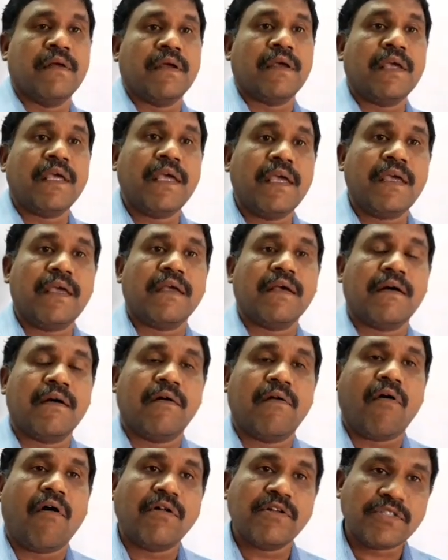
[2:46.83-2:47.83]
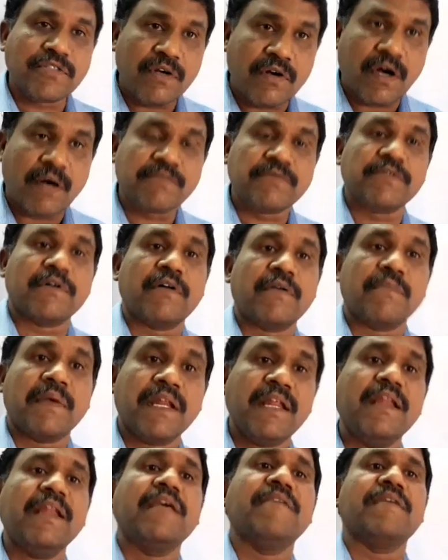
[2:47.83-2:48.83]
He also observed
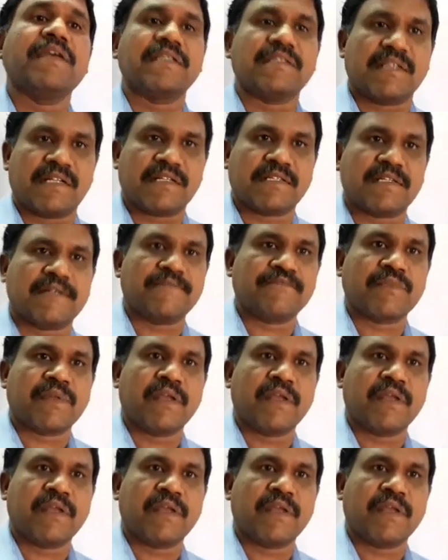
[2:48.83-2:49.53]
many living cells.